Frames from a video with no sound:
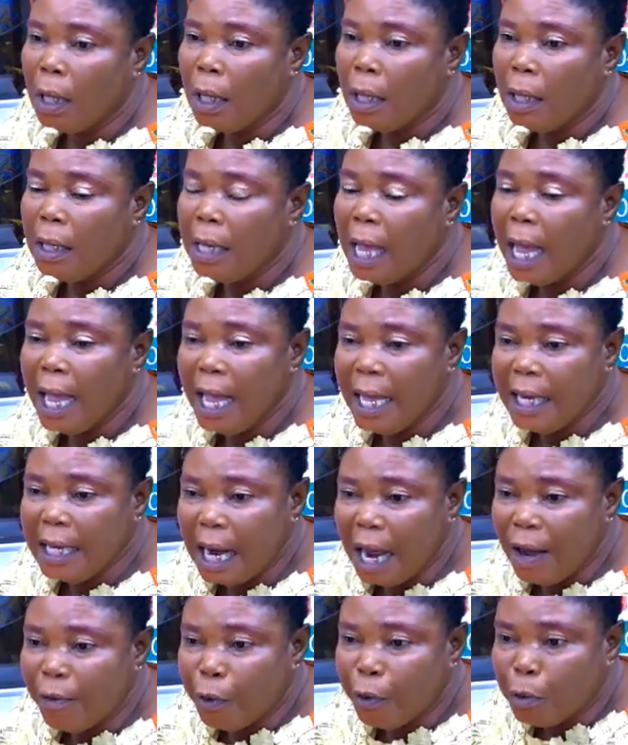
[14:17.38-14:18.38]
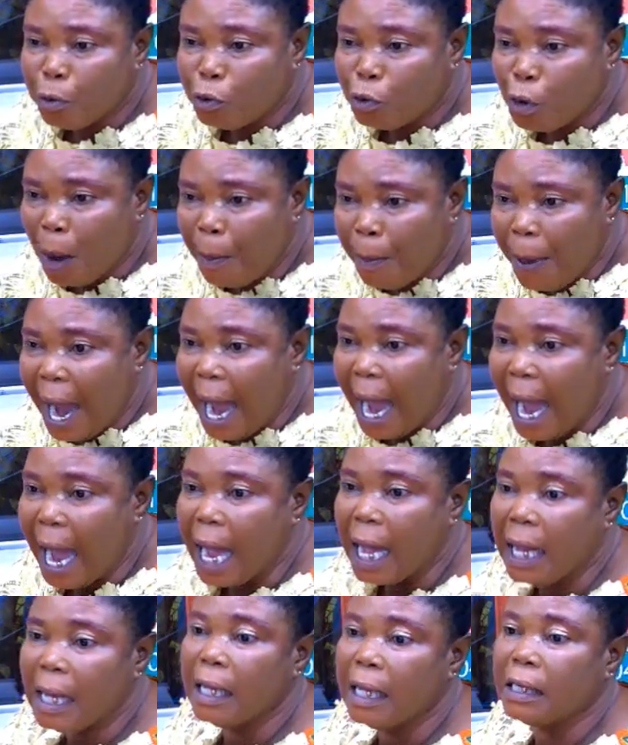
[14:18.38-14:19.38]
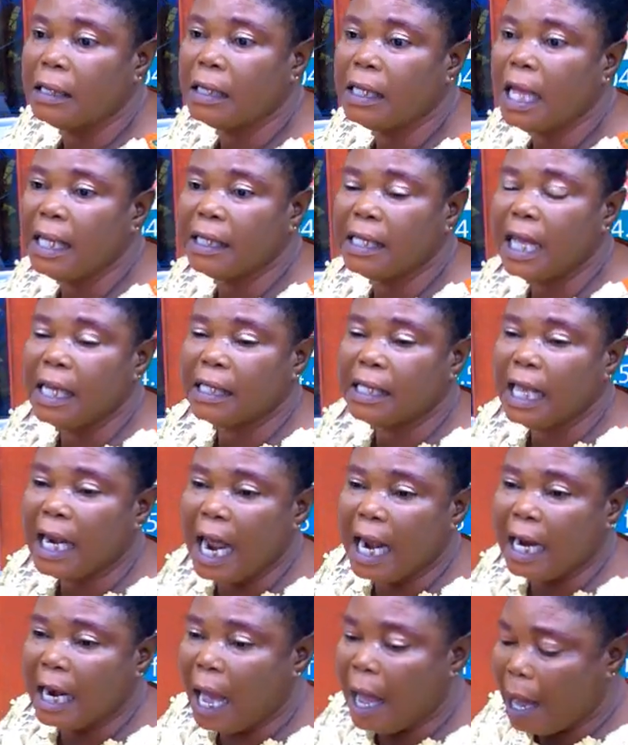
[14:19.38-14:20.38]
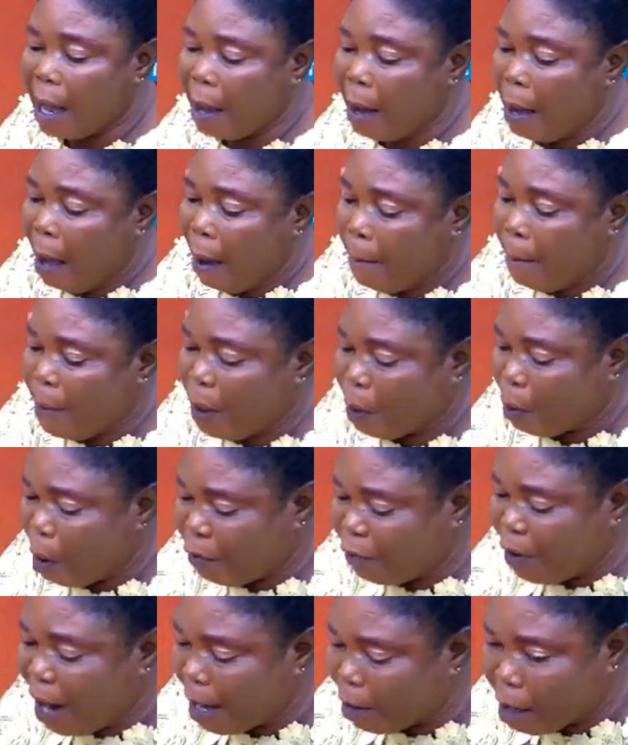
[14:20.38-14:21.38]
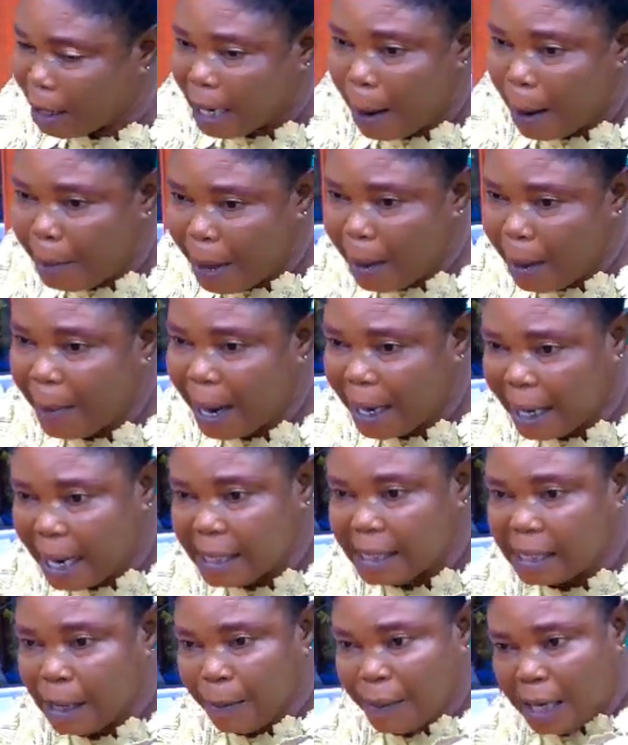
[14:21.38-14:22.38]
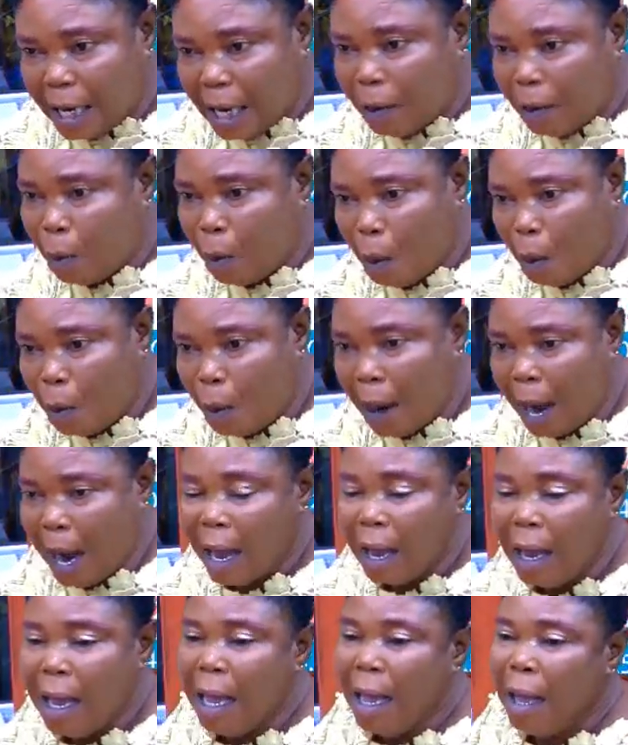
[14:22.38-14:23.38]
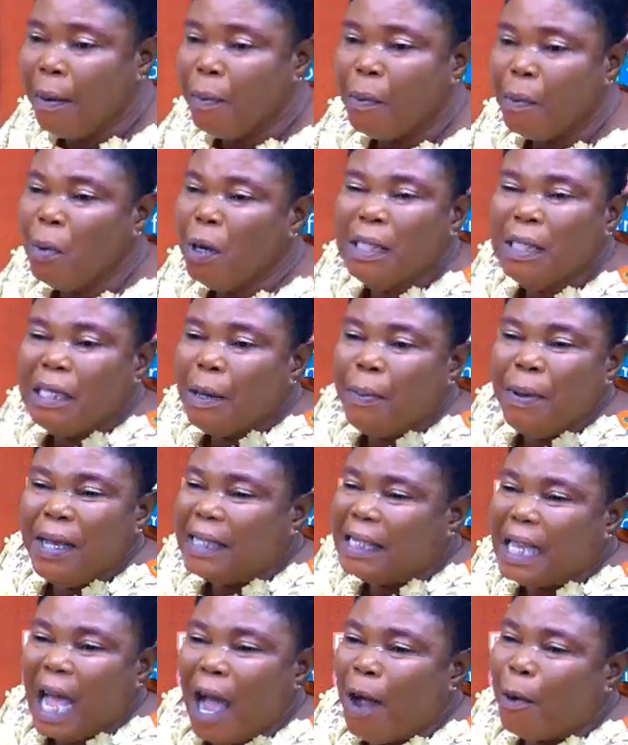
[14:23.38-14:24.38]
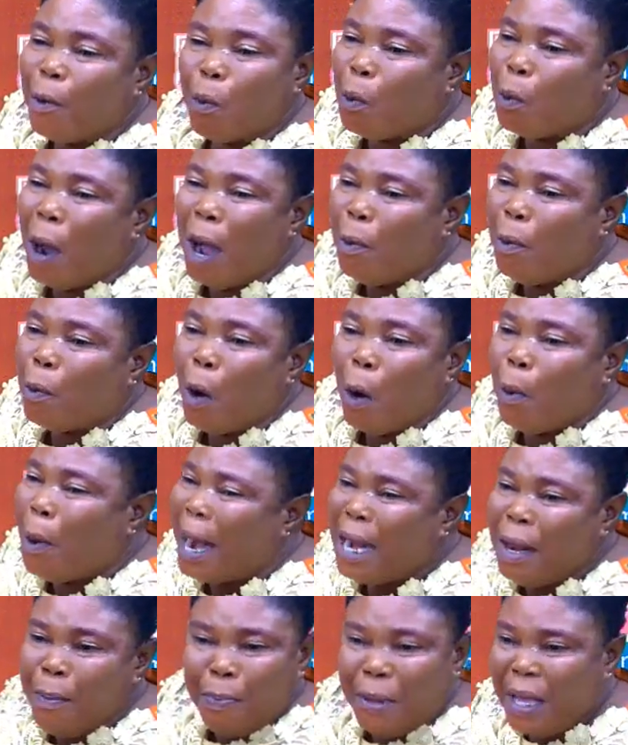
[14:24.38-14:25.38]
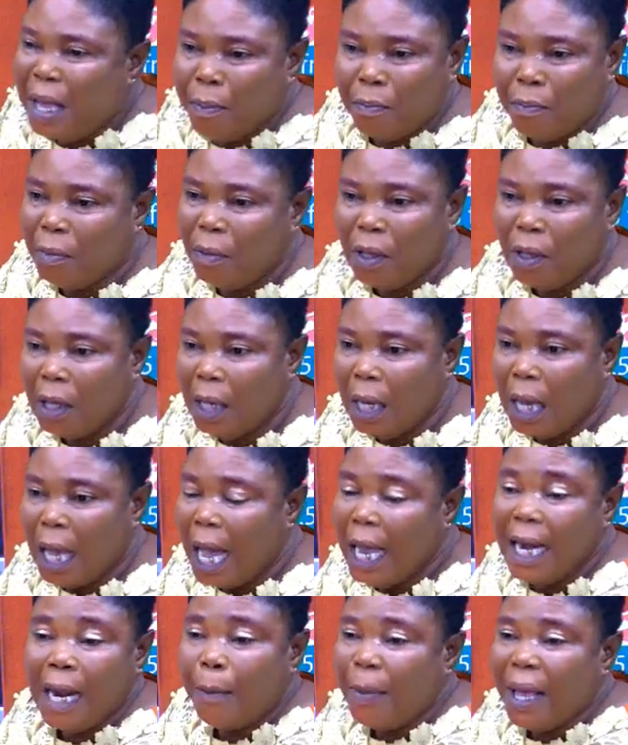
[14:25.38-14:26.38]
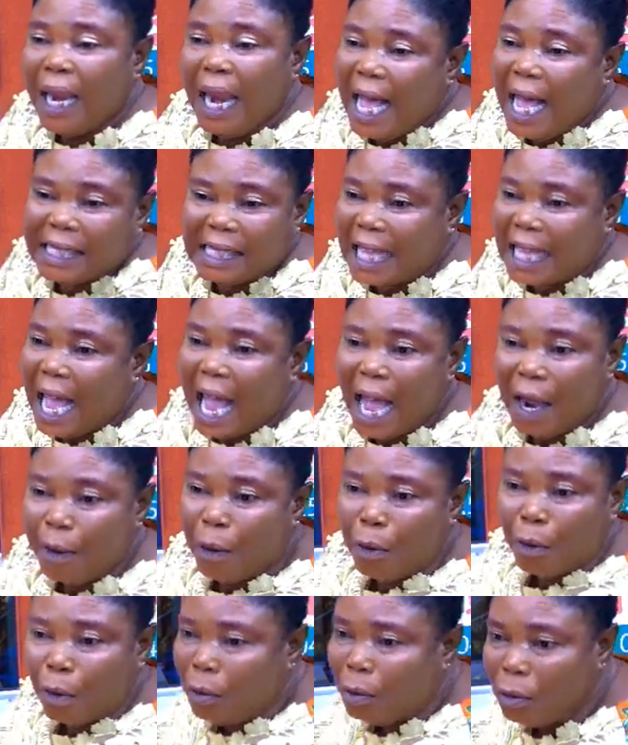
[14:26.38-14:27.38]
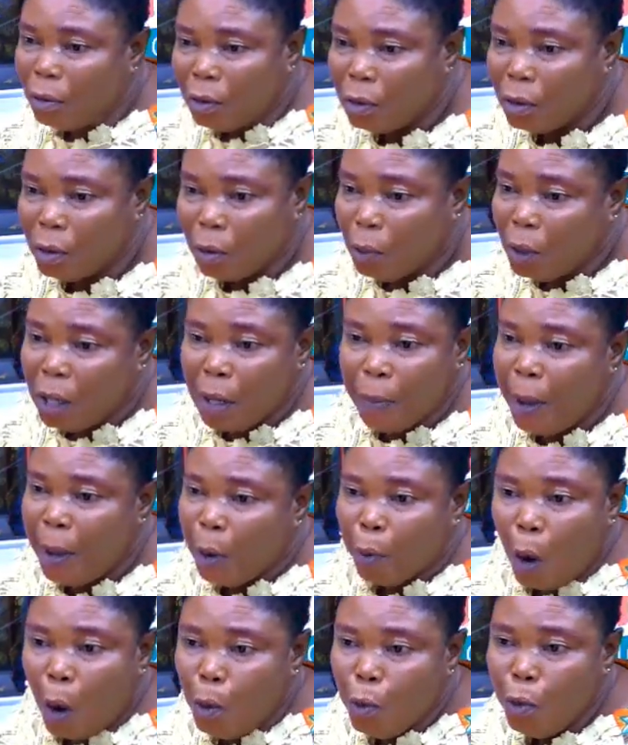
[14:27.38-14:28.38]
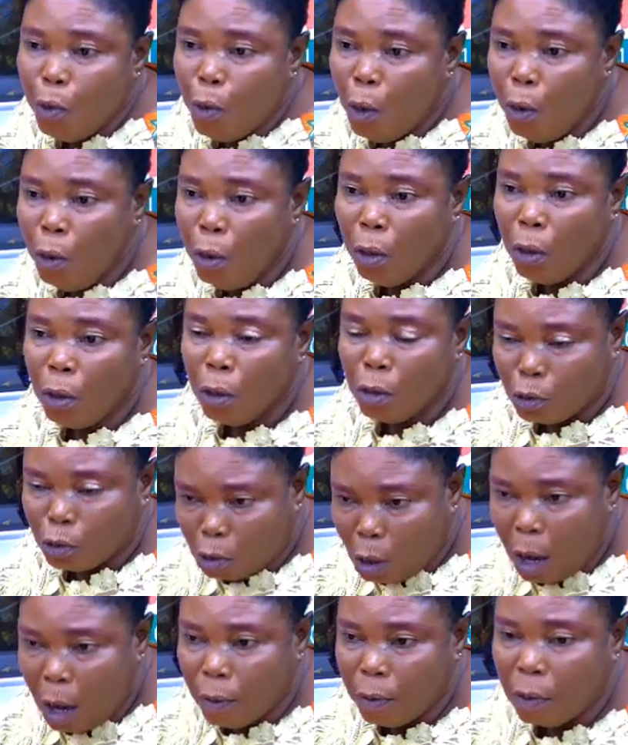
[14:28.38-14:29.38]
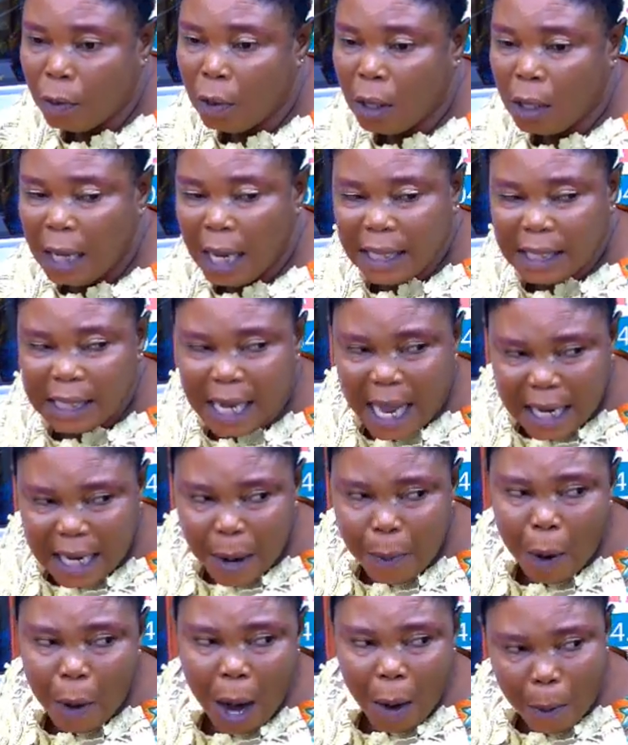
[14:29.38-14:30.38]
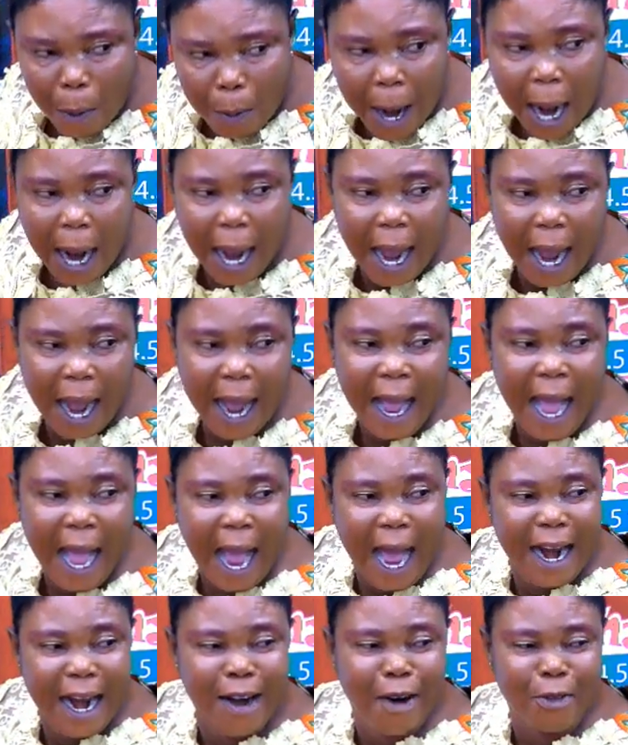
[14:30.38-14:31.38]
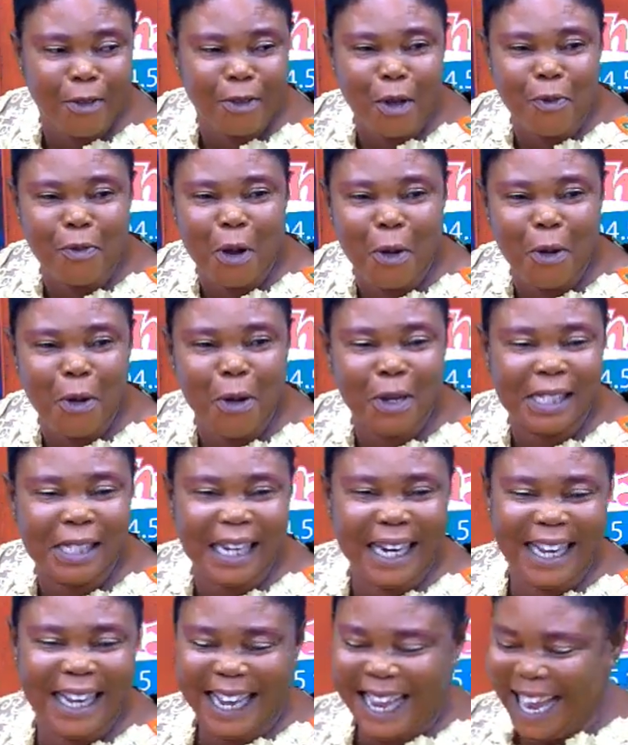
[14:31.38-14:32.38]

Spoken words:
Ye nyina mfom so ba. Se se se na na me kofa no da be ma na se mene no wo wa. Wouldn't be sound, Uncle Wally beam. And I'm a lassie, I don't know. Would the beck woo? So, it's a debo, Baha. I don't know so for all three.